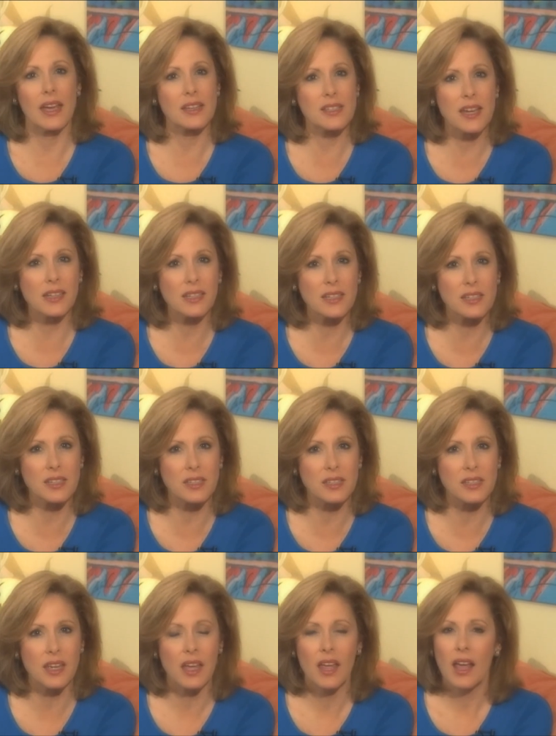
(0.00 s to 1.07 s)
As I
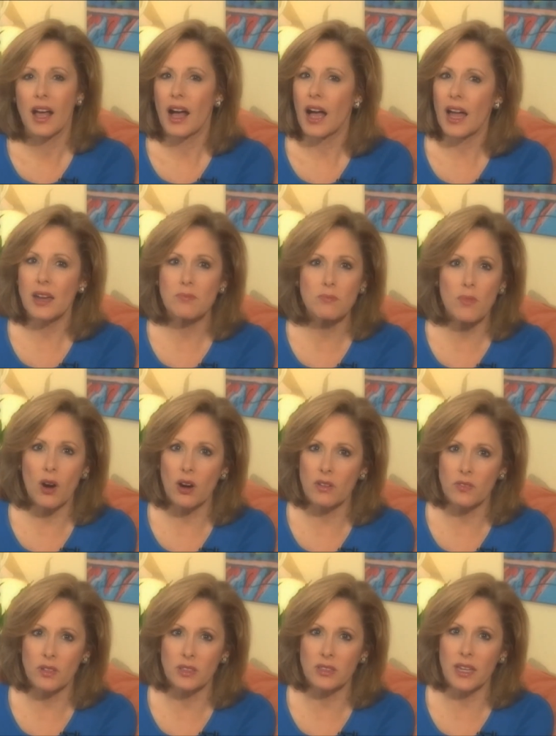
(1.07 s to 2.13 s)
listened, I
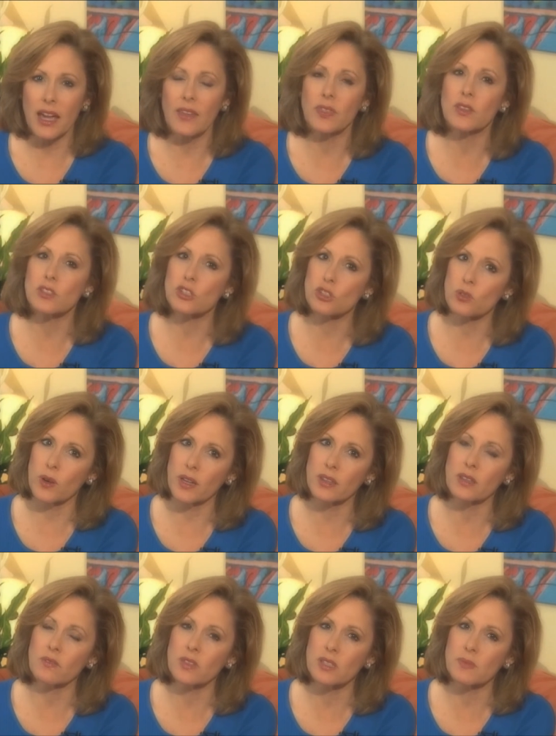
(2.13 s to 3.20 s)
marveled at the
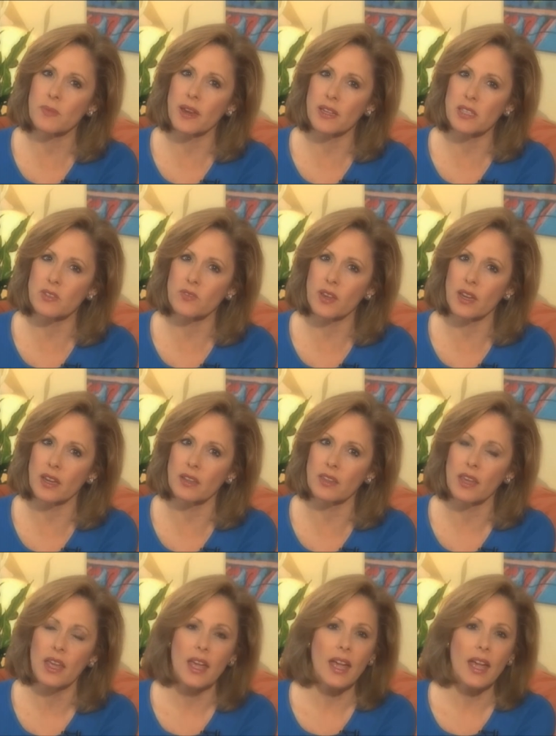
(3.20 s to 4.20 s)
strength of this man's faith